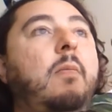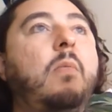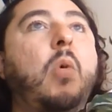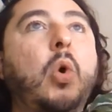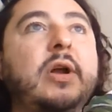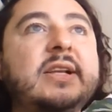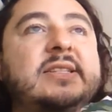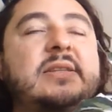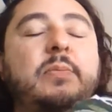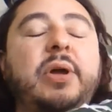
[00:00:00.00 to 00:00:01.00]

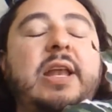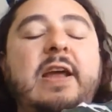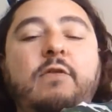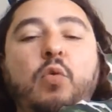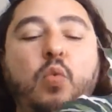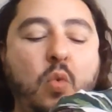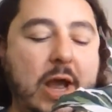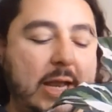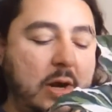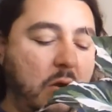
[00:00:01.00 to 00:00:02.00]
moist but never
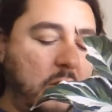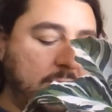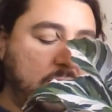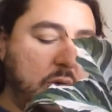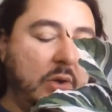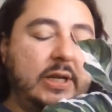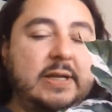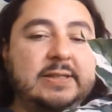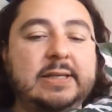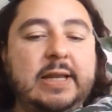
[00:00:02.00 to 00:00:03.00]
wet. Also, he
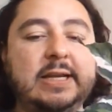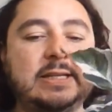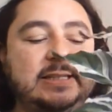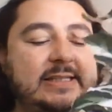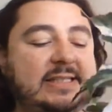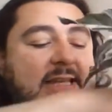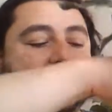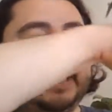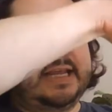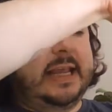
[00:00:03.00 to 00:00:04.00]
doesn't like to
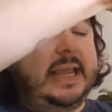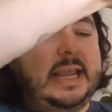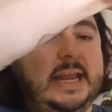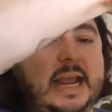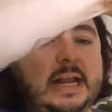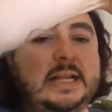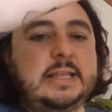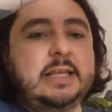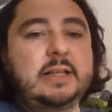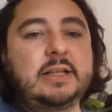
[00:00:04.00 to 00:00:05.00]
sit in
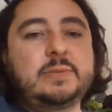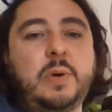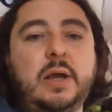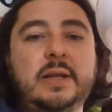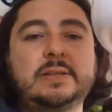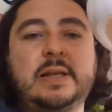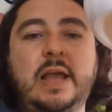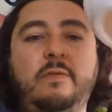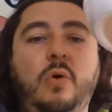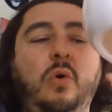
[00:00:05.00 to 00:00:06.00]
anything. This pot doesn't
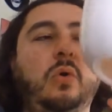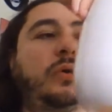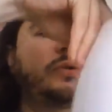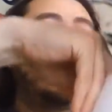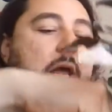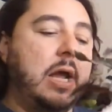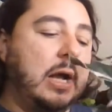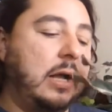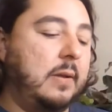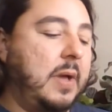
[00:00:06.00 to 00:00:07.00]
have holes.
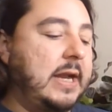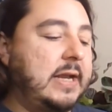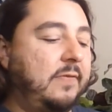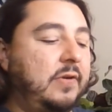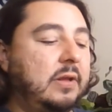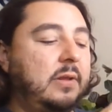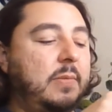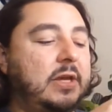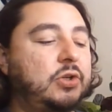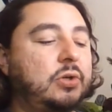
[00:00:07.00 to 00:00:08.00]
I definitely
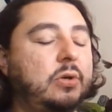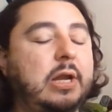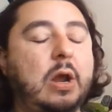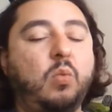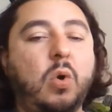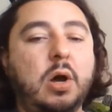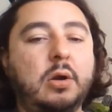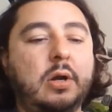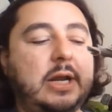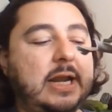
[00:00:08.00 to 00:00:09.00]
make sure that I
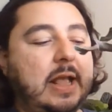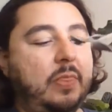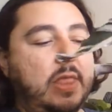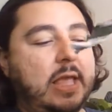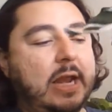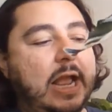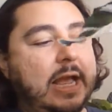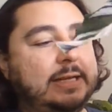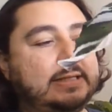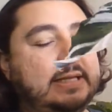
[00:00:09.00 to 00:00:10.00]
water it and then
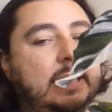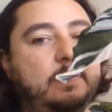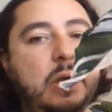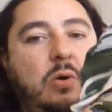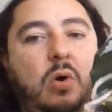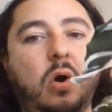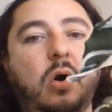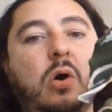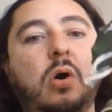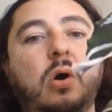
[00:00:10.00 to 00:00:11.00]
I tip out
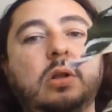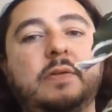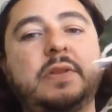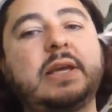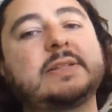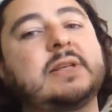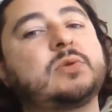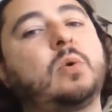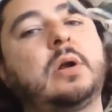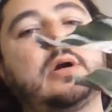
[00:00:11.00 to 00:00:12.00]
all of the
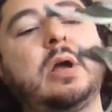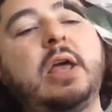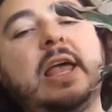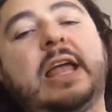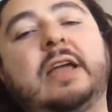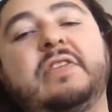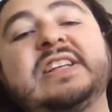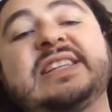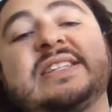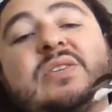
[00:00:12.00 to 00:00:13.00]
excess water. If he
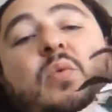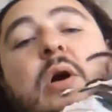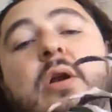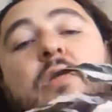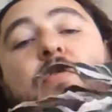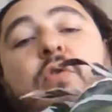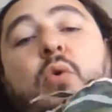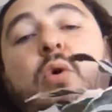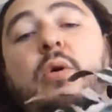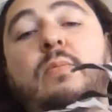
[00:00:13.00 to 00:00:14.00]
sits in water
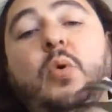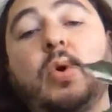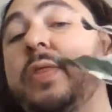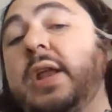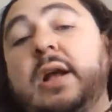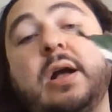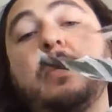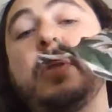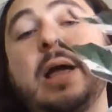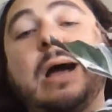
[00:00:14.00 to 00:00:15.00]
for more than a
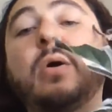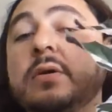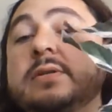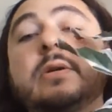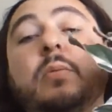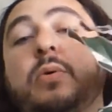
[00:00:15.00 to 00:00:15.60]
couple of hours, it'll